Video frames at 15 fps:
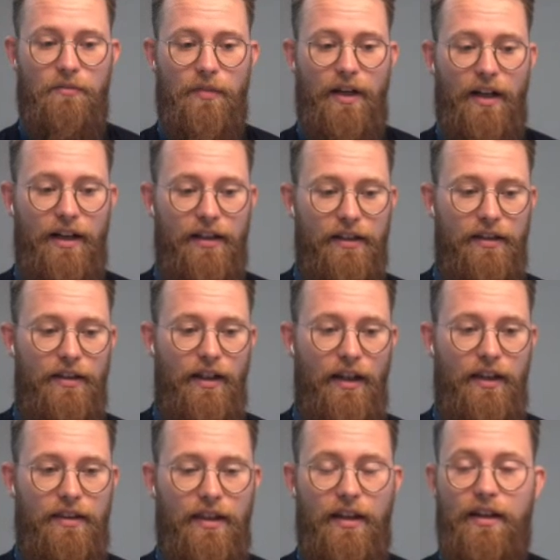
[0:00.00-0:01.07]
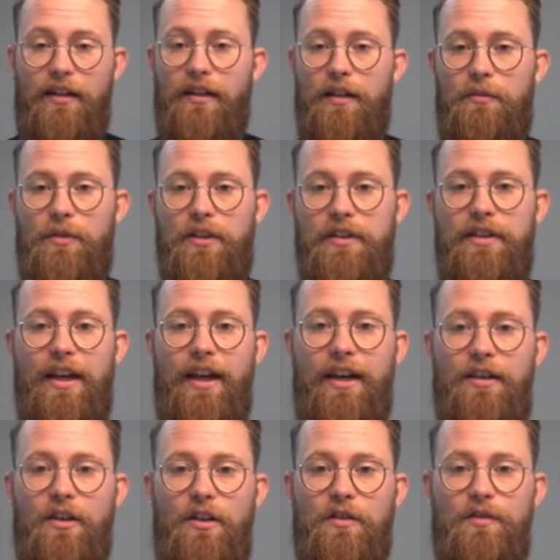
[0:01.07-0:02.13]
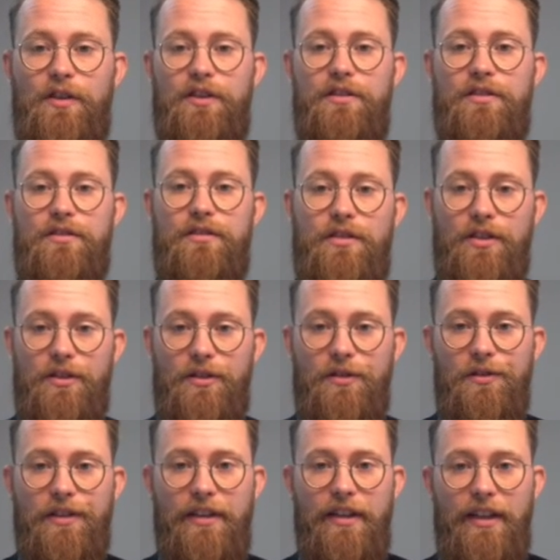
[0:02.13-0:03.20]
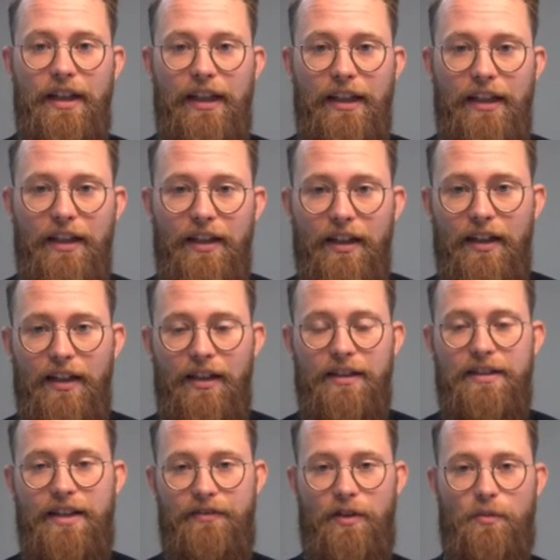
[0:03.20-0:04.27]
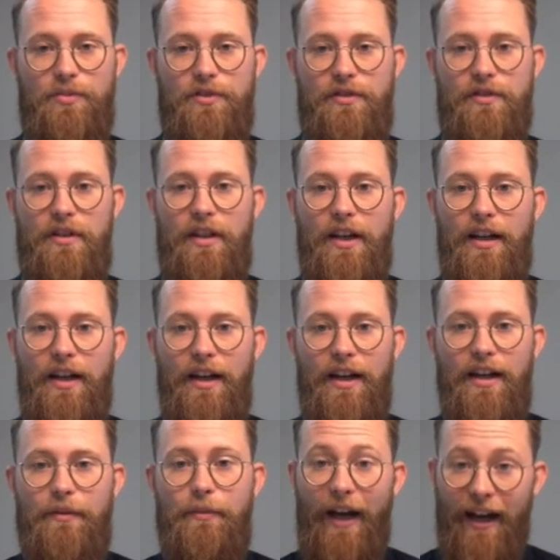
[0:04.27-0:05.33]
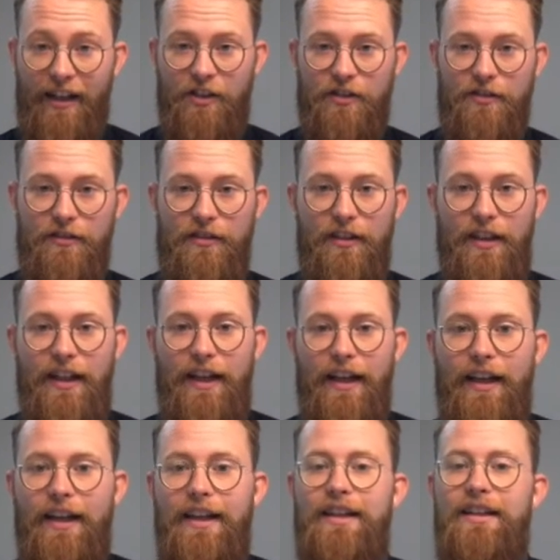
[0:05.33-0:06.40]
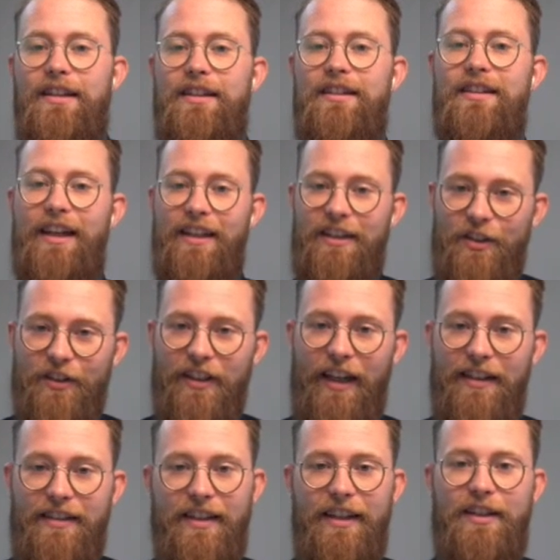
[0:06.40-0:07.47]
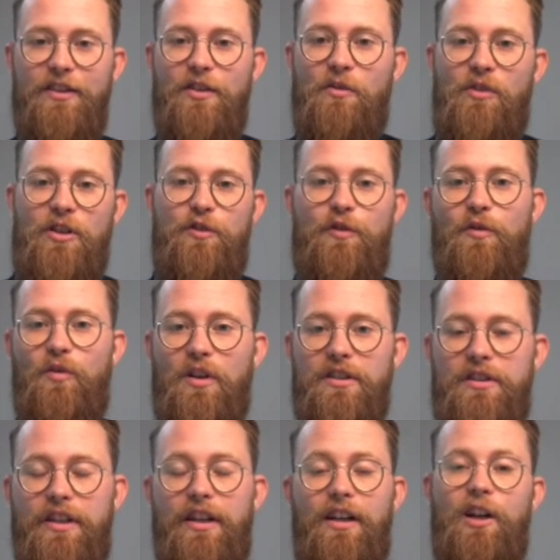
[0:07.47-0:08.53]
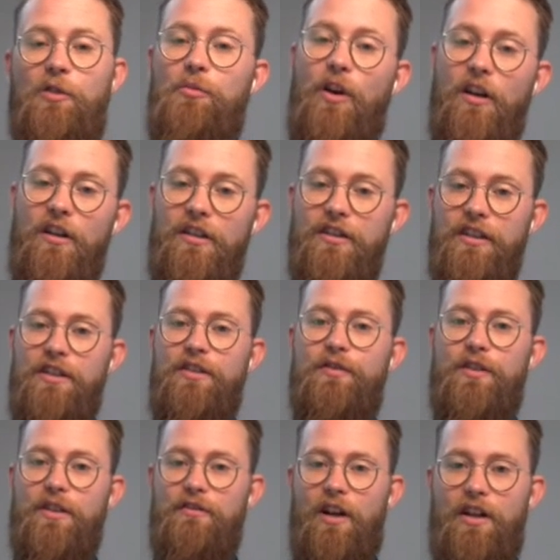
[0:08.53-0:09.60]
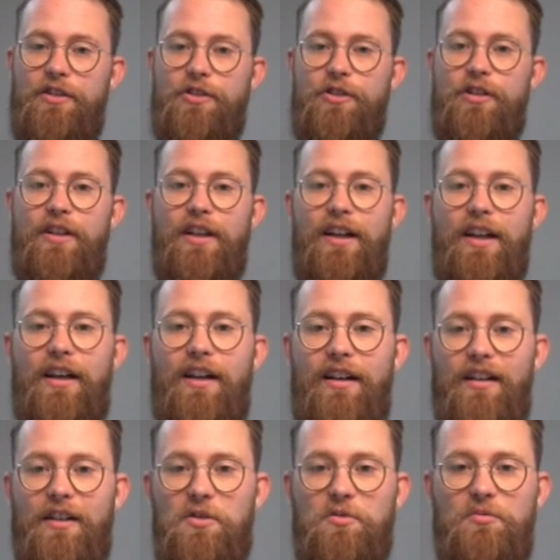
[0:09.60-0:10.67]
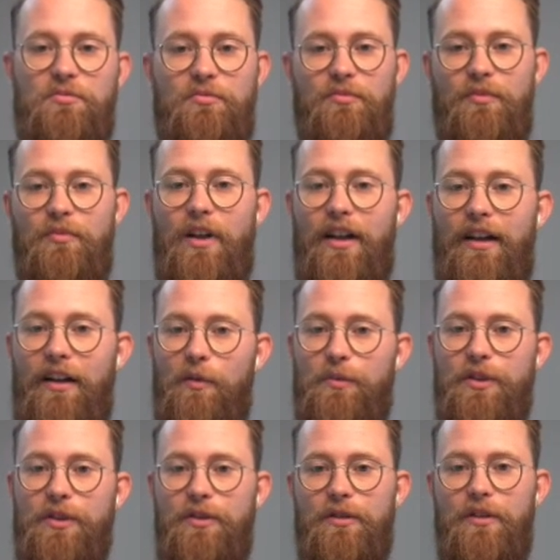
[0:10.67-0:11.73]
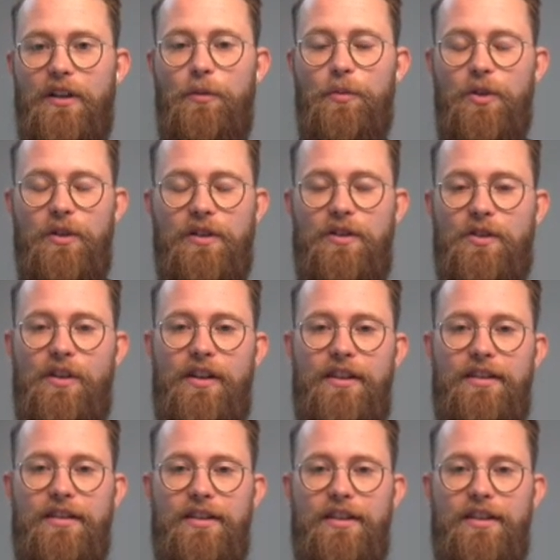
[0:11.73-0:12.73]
back, and then I'm going to head over to the DevOps panel. Thank you again. Thank you so much for watching. Apologies for the rush, but I hope you enjoyed